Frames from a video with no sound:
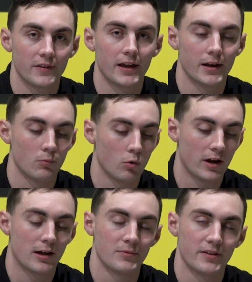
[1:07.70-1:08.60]
than what
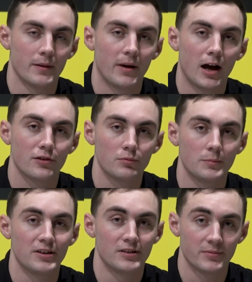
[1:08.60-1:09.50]
comes in the box would
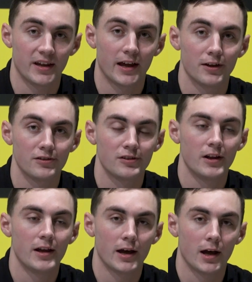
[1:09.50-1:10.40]
be zip ties
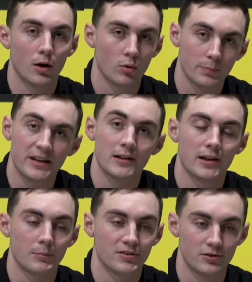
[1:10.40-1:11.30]
or
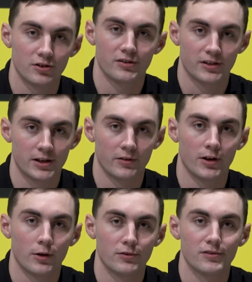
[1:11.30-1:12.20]
P-clamps to just secure the
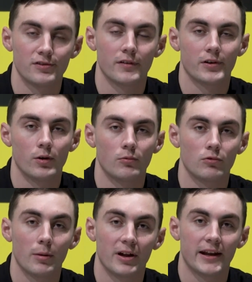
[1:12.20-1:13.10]
hoses so they don't
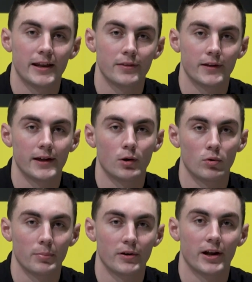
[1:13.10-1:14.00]
rub on anything or
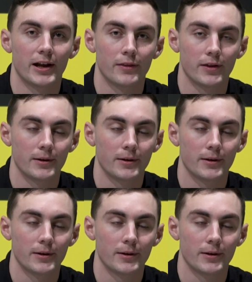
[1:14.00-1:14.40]
burn on anything.